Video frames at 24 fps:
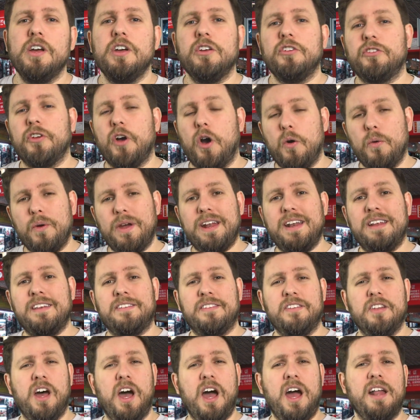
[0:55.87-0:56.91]
So it
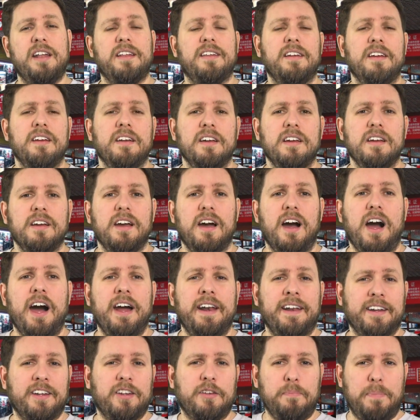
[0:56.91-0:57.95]
is not
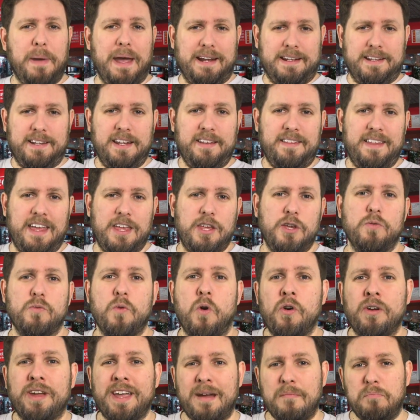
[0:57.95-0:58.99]
unexpected that you
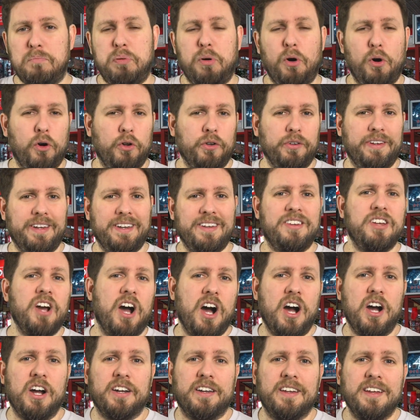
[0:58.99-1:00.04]
won't get pulled and
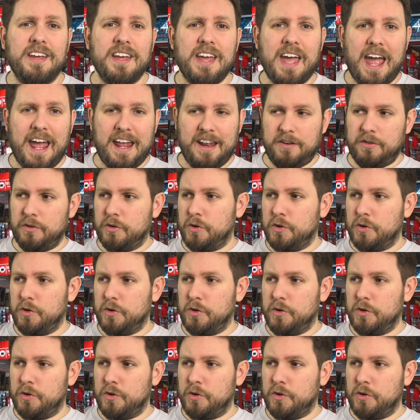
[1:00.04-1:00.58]
tugged and